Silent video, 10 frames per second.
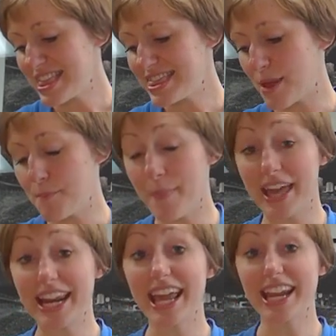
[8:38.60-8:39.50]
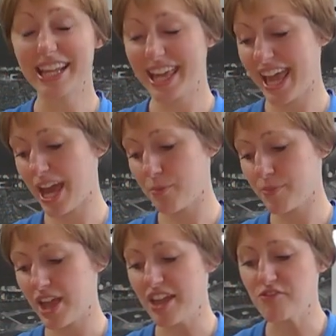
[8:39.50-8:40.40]
The Midian camp
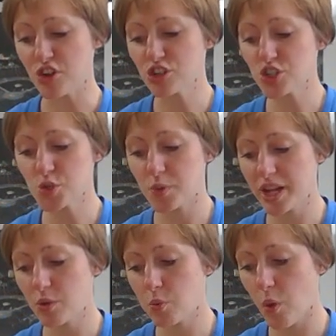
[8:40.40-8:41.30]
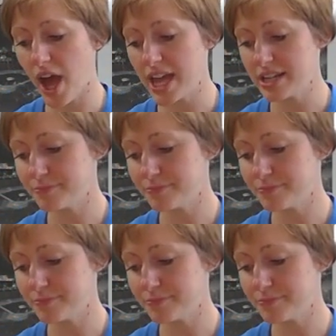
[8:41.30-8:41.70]
in verse 21,